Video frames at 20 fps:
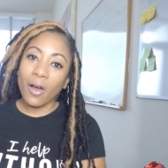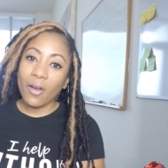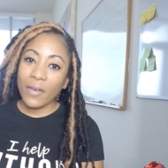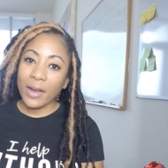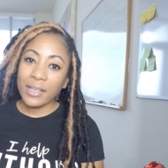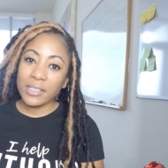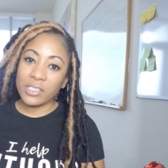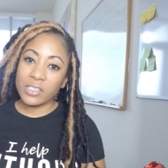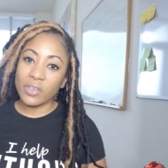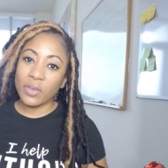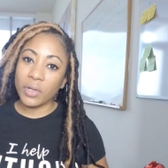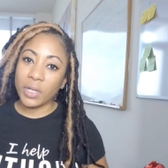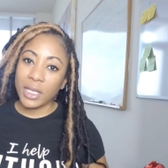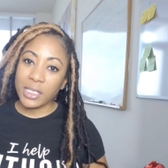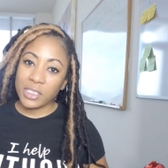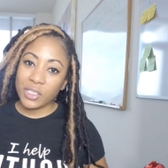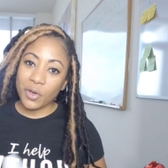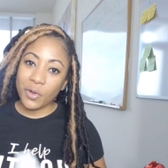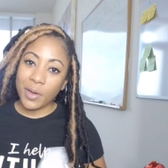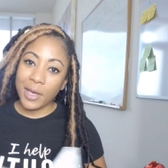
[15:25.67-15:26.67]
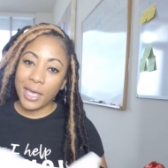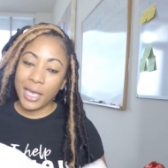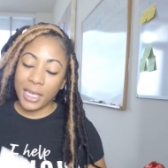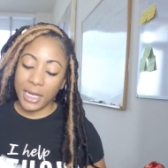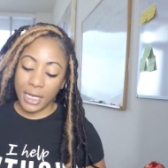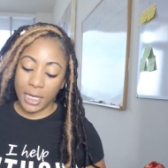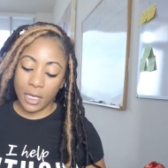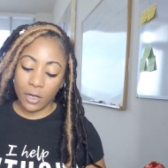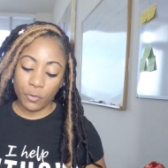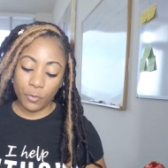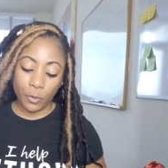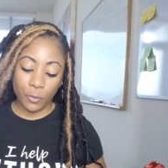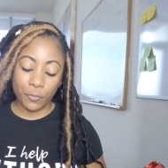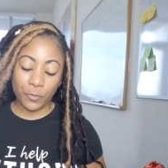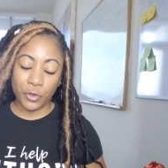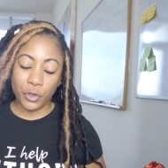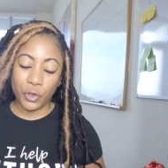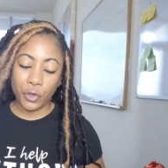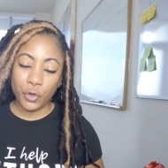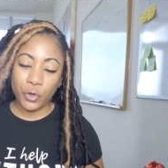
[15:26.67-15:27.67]
right, so let's go ahead and
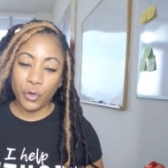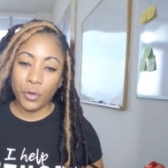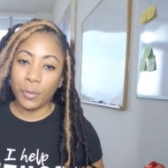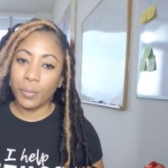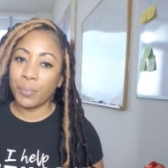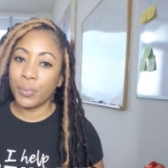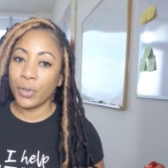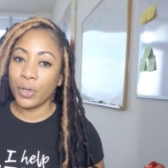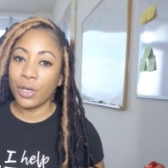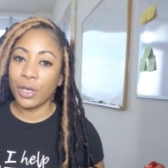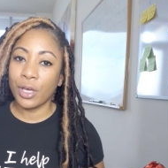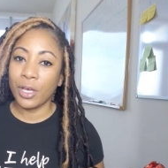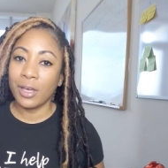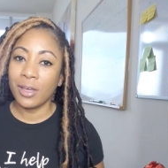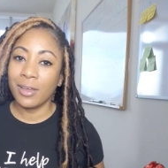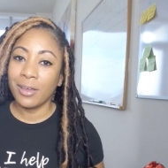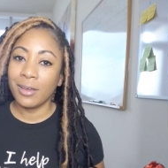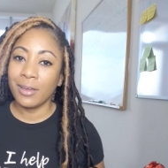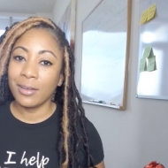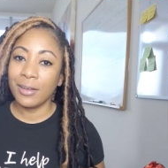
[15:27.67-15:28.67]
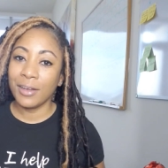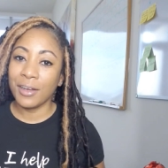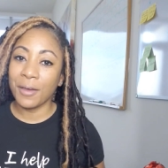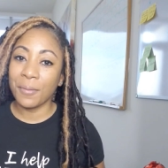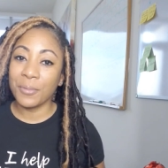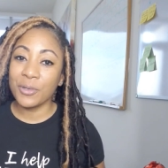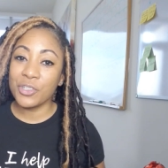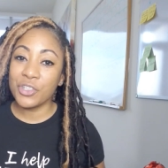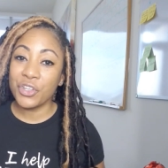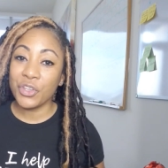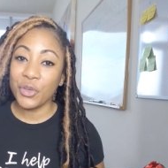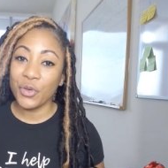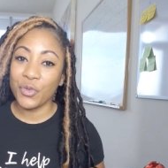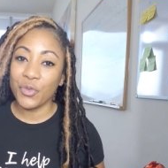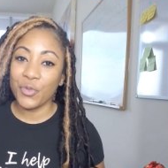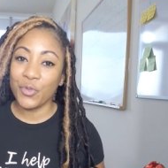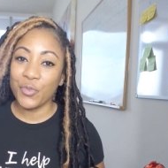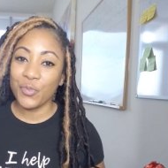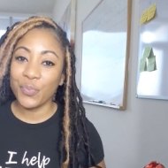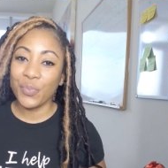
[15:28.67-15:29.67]
review book number
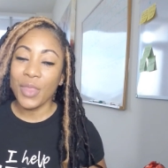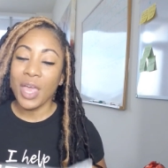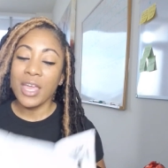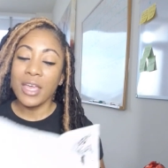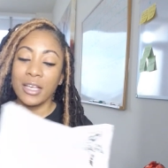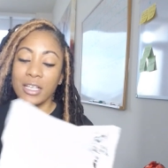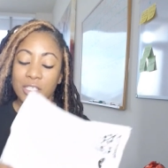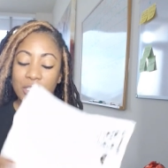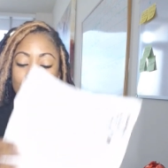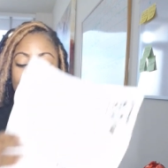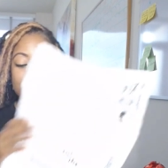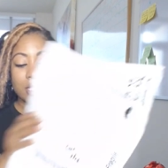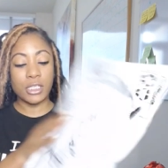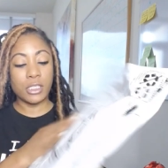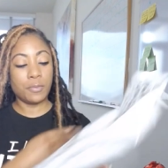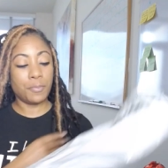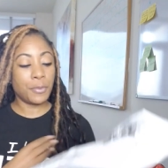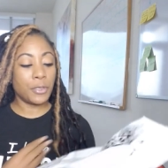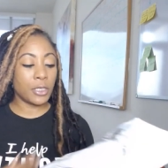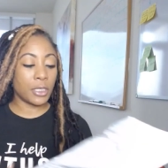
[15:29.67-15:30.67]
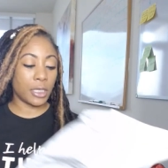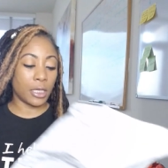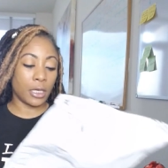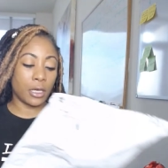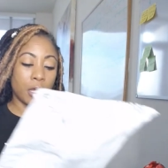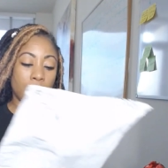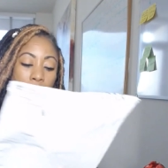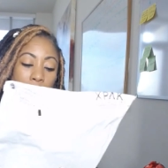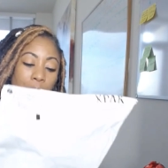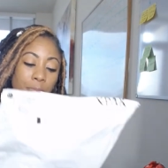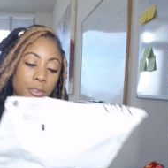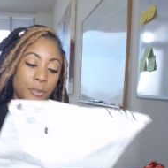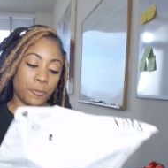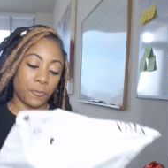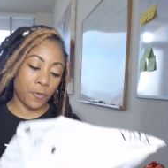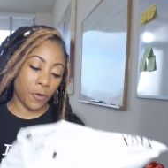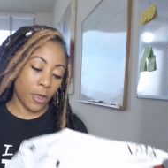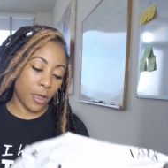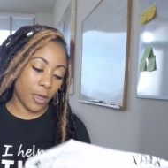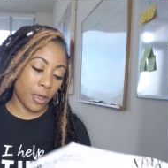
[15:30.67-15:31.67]
two. So this book comes
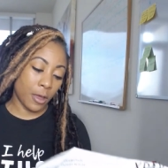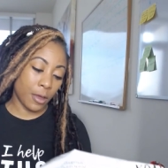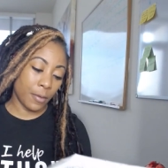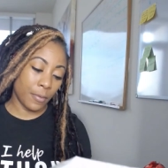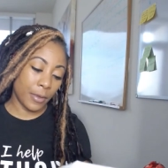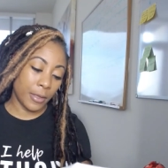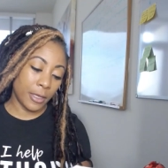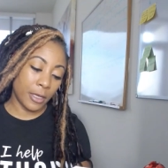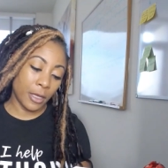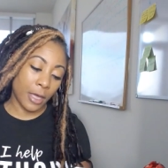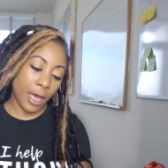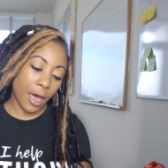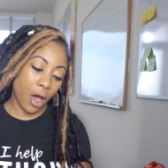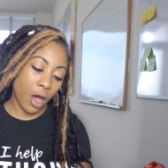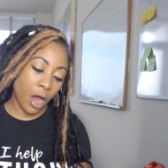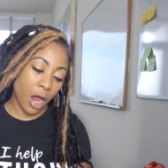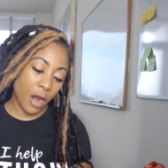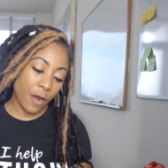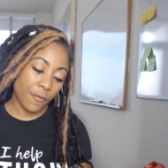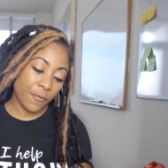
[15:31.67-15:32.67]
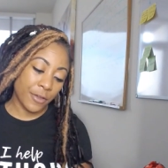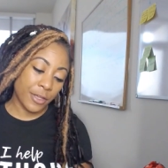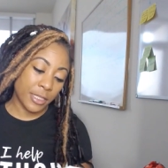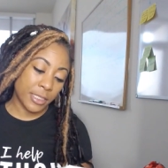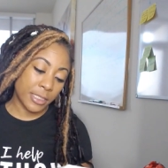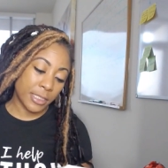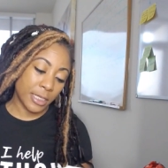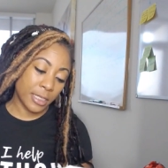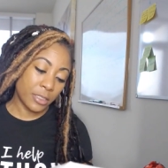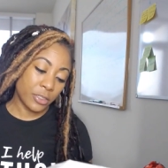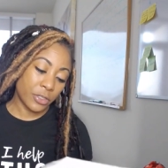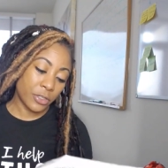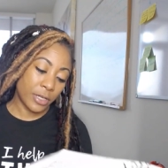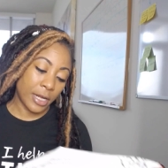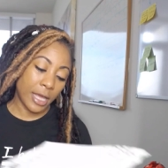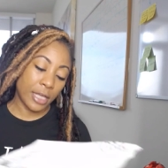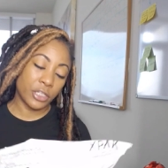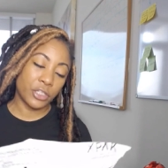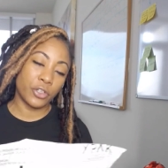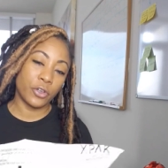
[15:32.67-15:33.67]
from Harvest
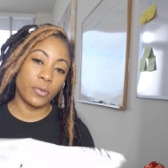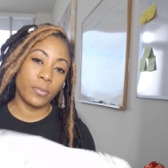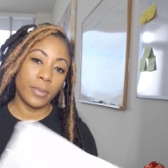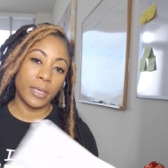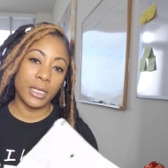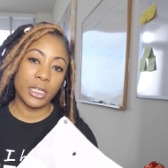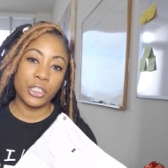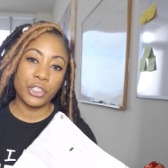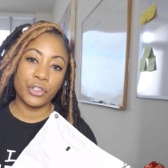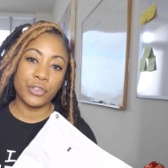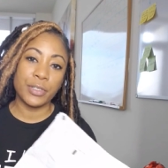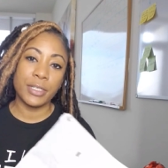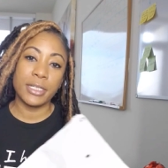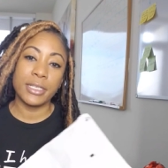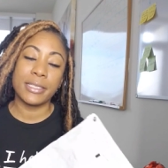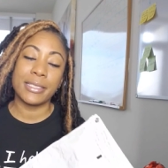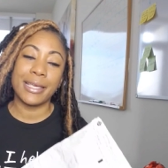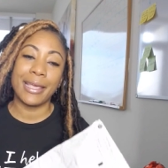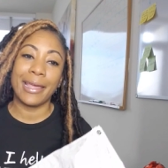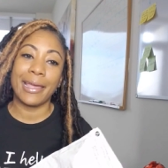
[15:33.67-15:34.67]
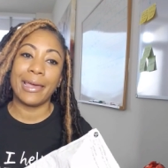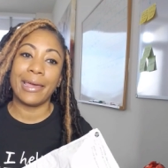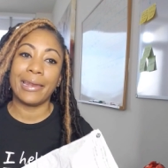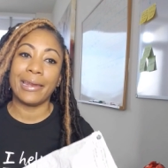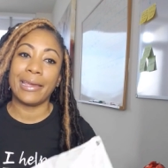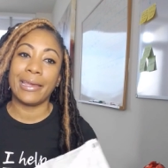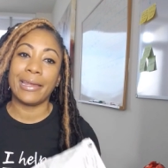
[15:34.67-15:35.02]
International Ministries and it